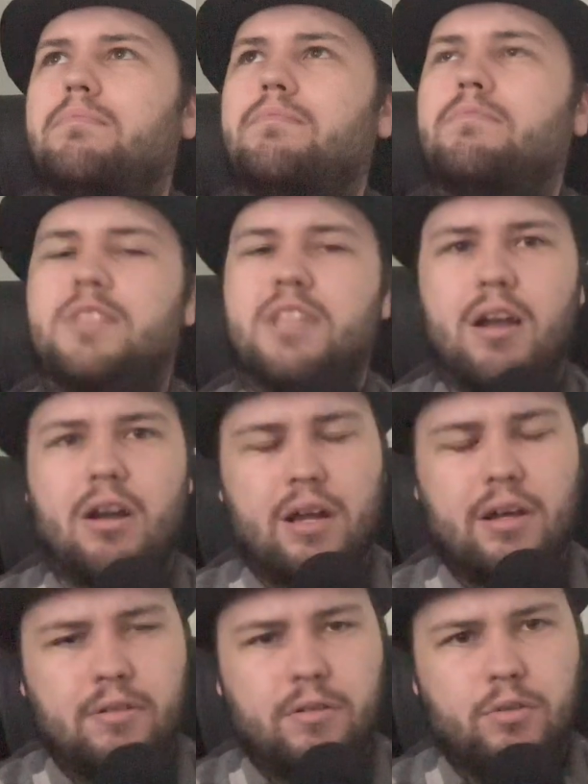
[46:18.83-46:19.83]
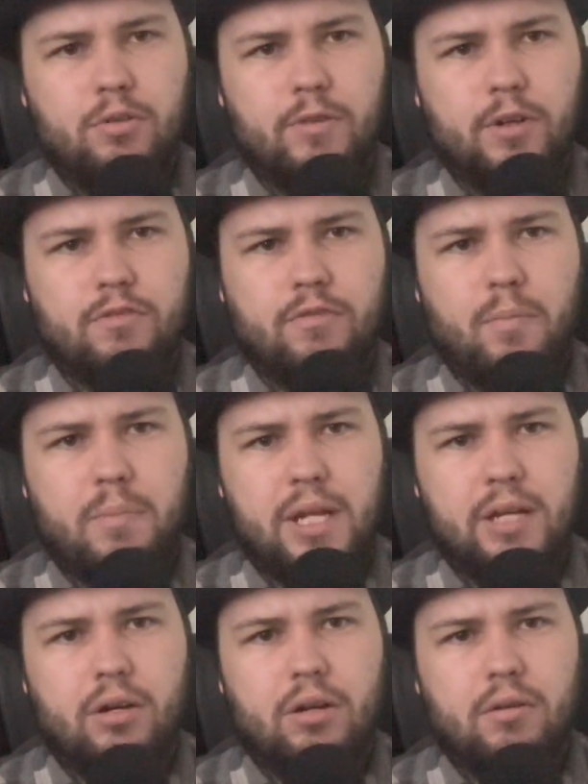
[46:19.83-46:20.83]
Sarah, who votes for
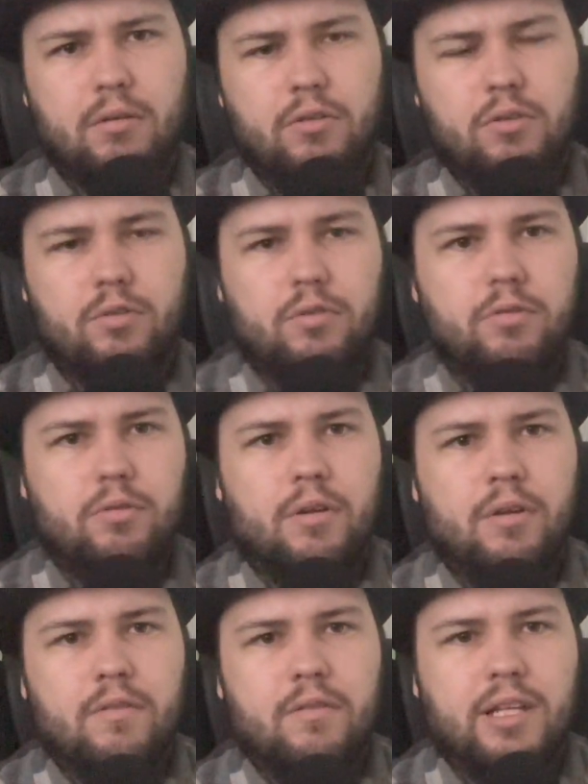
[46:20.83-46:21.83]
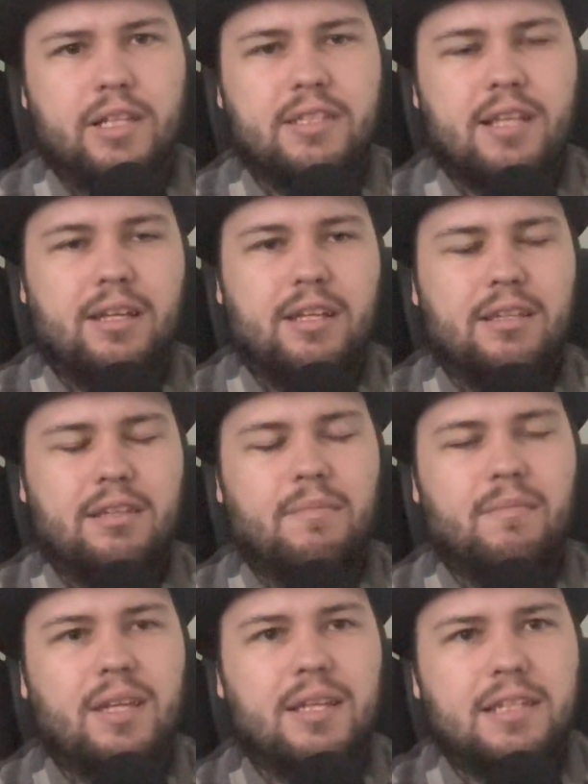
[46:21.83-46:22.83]
Peter, who thinks that
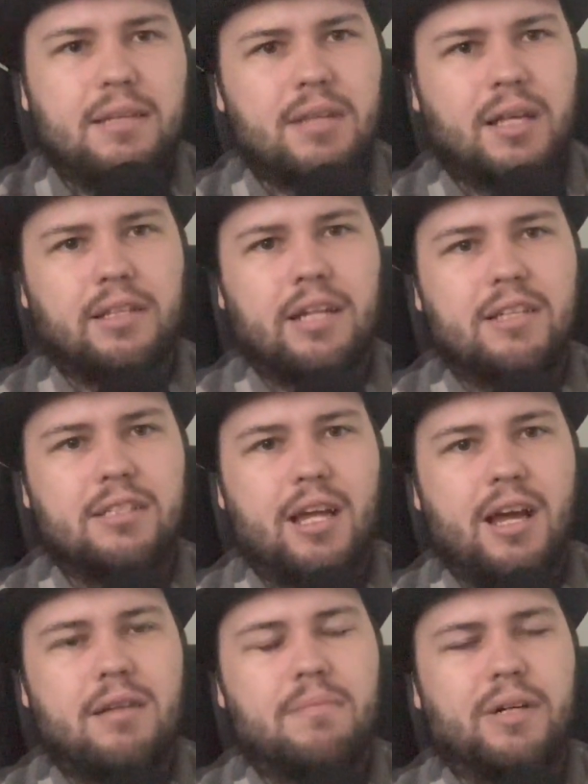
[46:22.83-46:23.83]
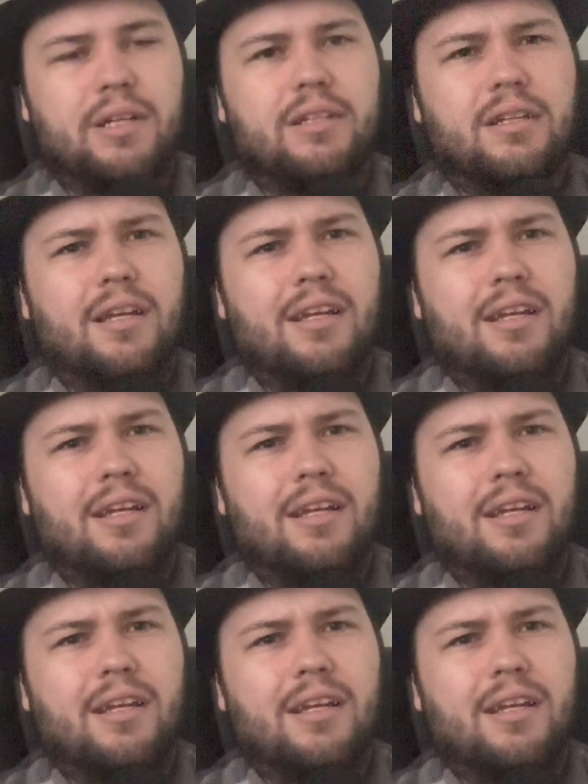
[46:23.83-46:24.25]
he seems like a nice guy, but